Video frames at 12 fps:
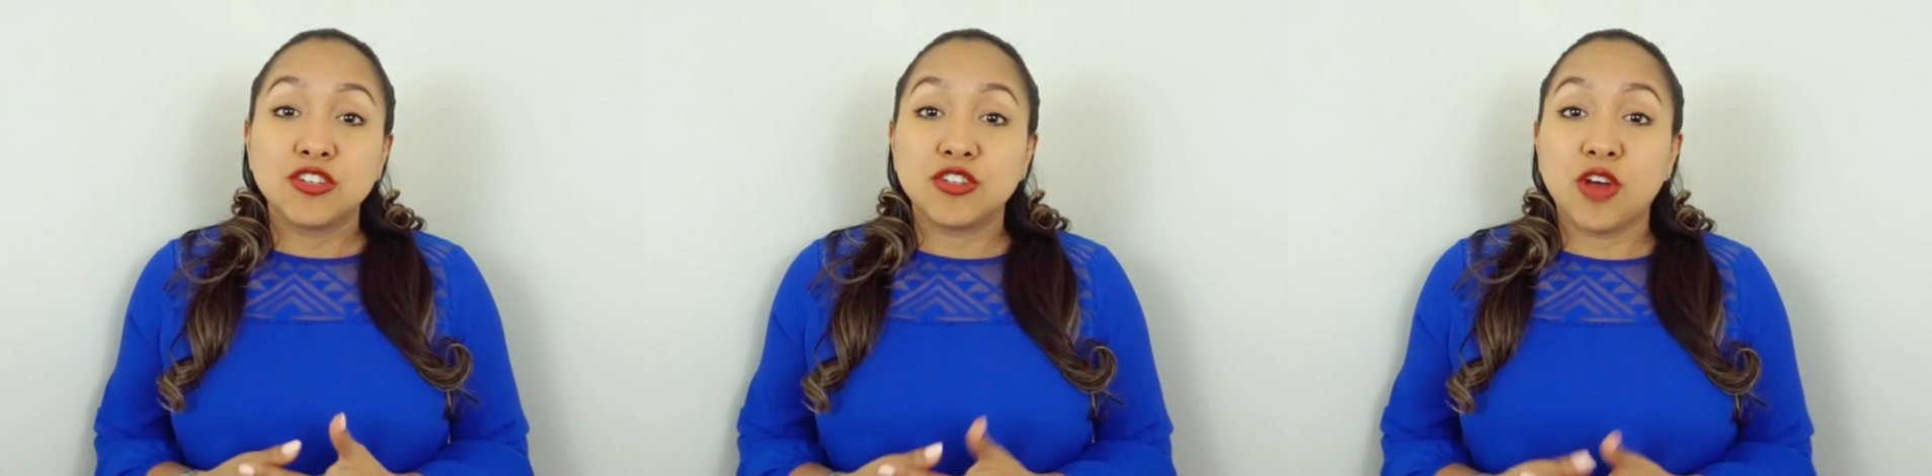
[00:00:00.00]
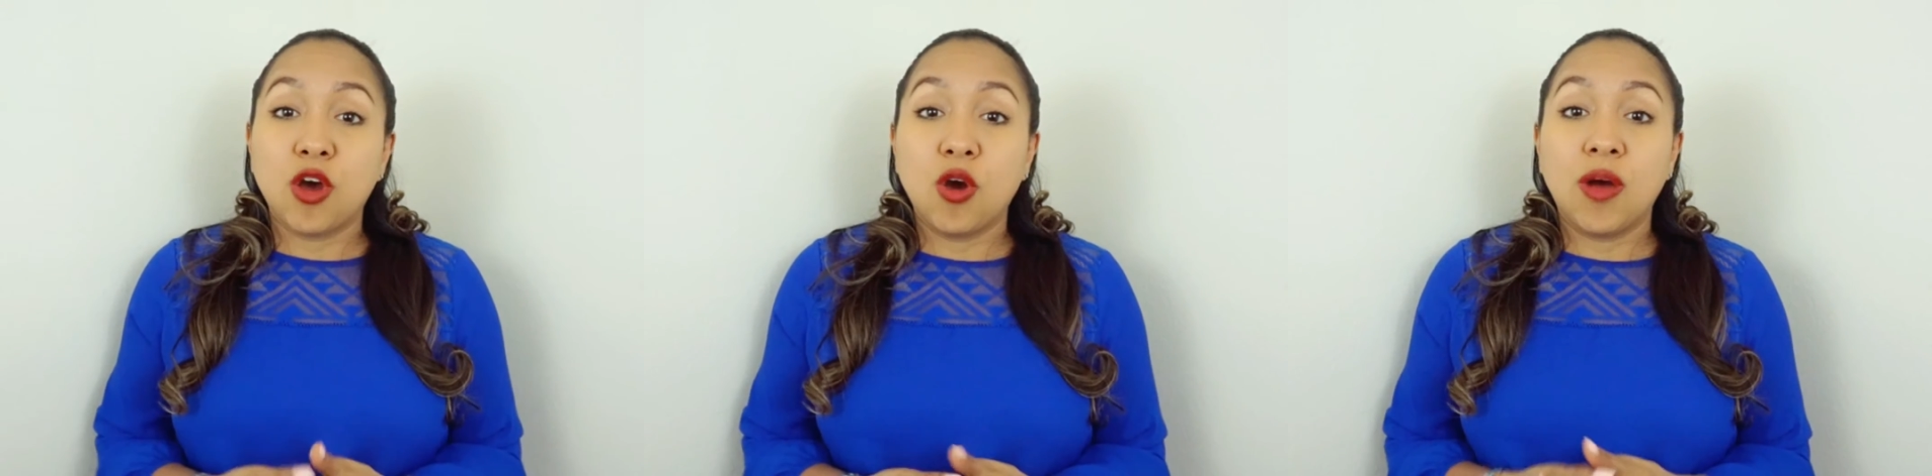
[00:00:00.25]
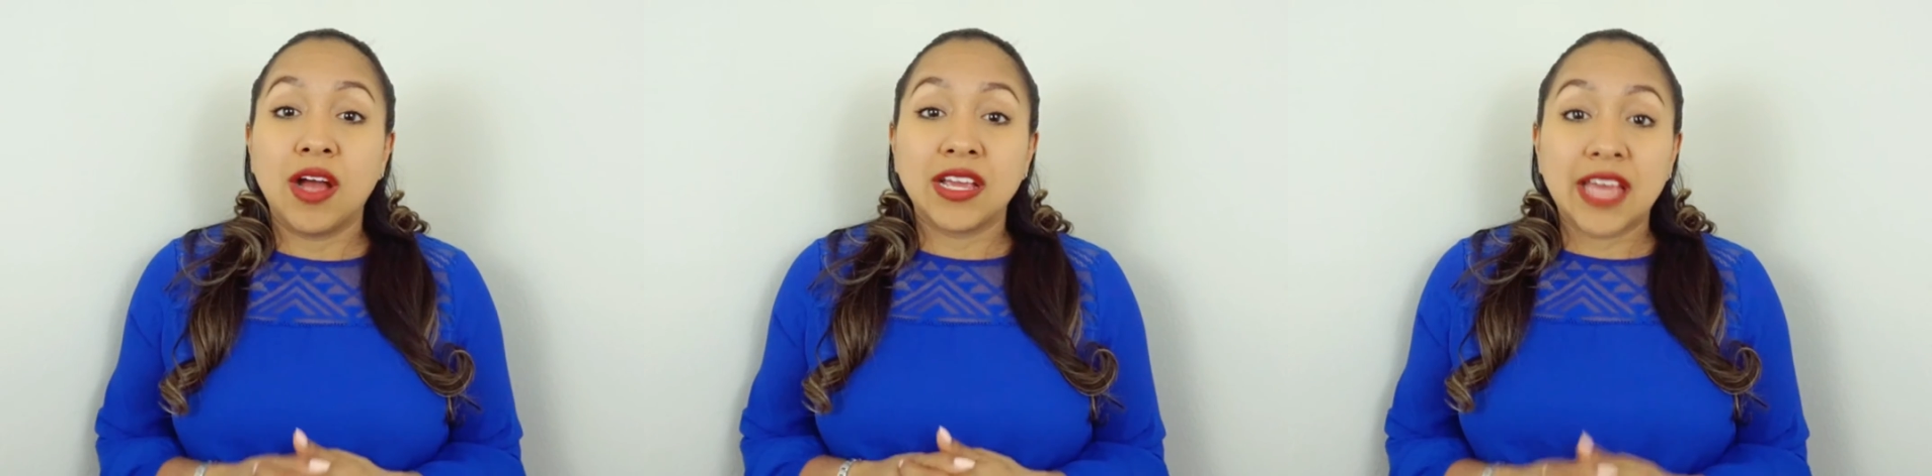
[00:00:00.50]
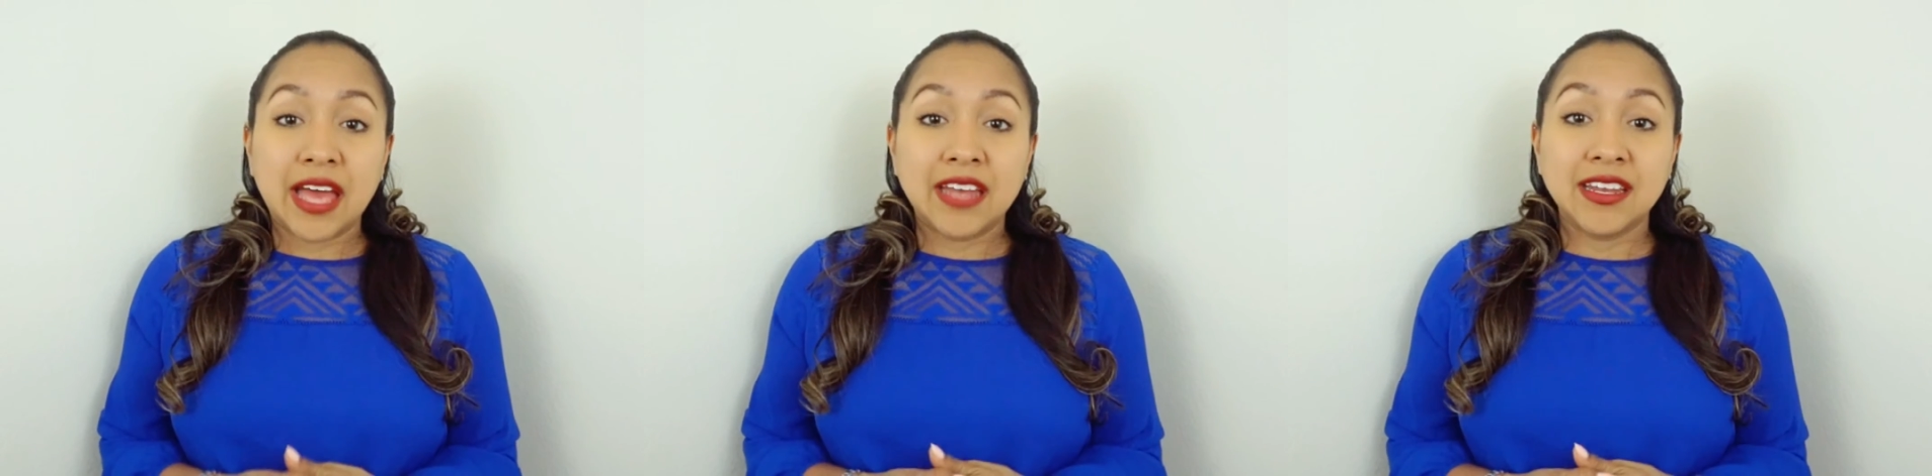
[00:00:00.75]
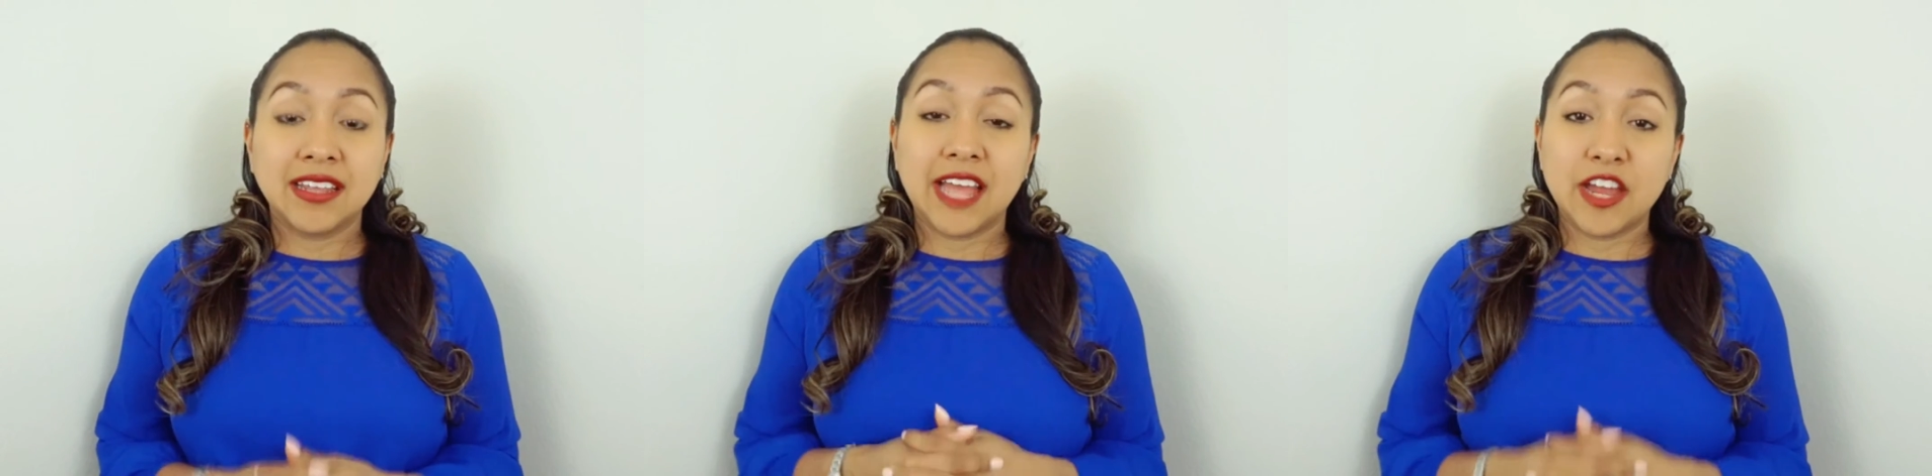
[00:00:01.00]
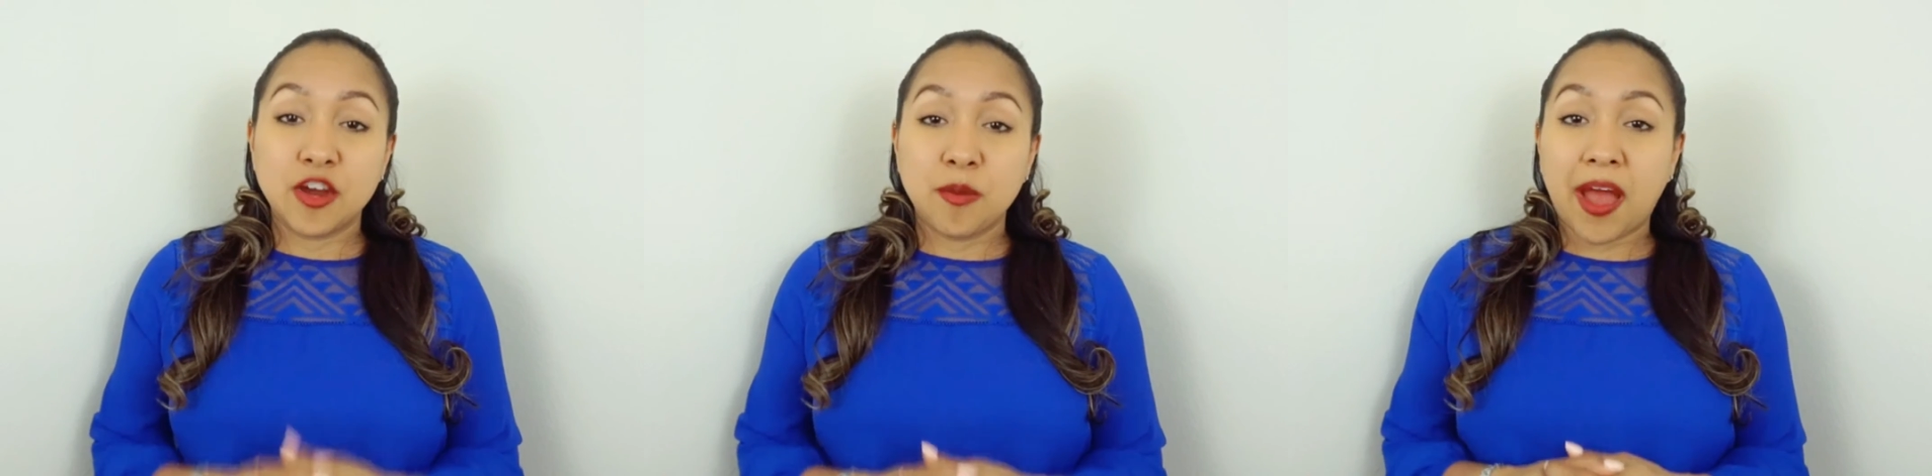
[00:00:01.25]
So again, let your